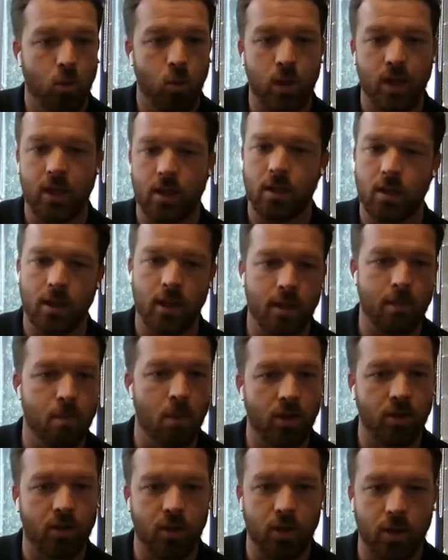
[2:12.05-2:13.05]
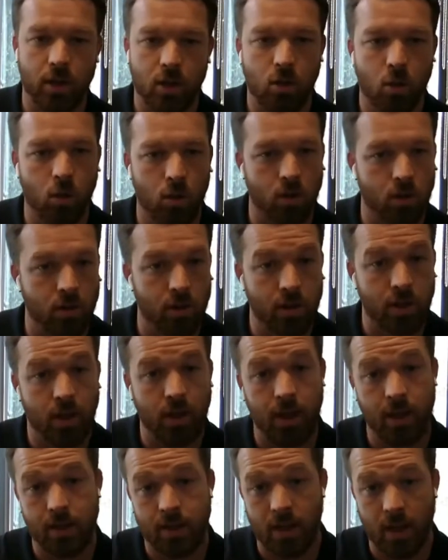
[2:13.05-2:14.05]
weekly, monthly,
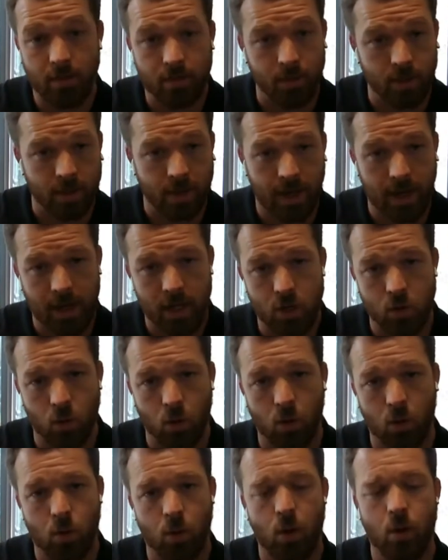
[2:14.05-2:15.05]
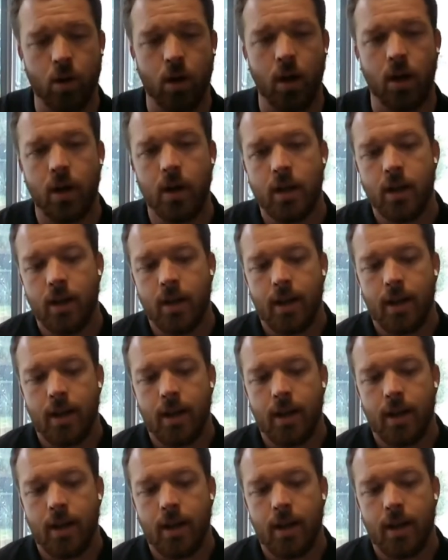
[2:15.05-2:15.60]
quarterly, and definitely annual quota.